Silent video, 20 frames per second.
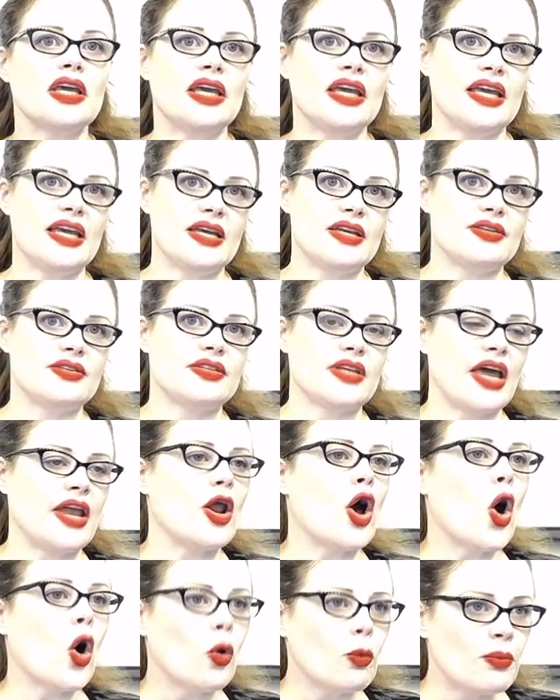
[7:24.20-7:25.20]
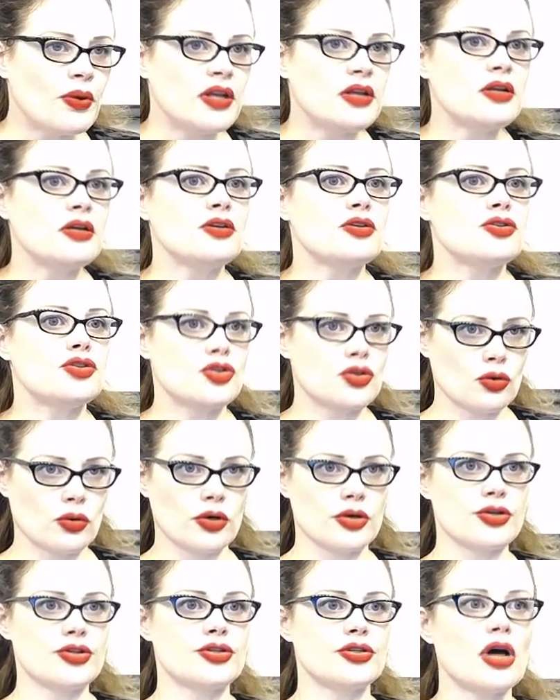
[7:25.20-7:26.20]
is an open
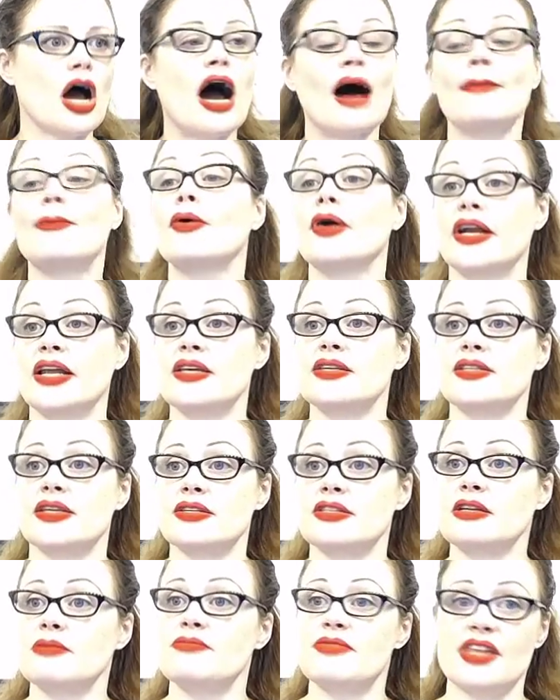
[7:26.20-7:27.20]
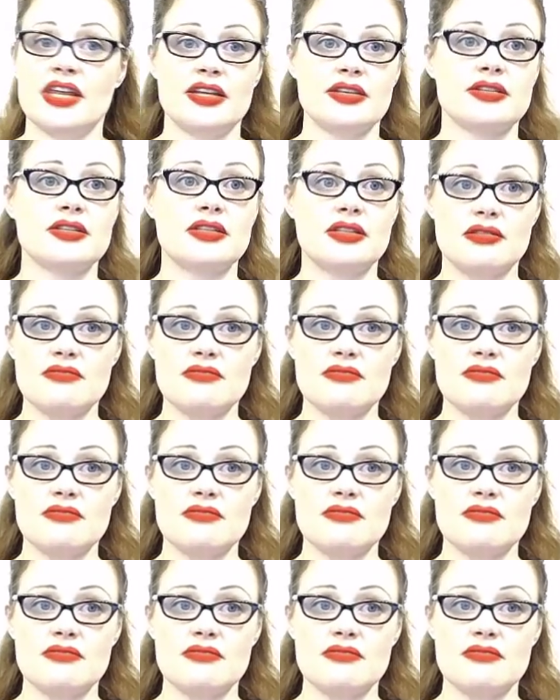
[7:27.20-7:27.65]
source operating system that is,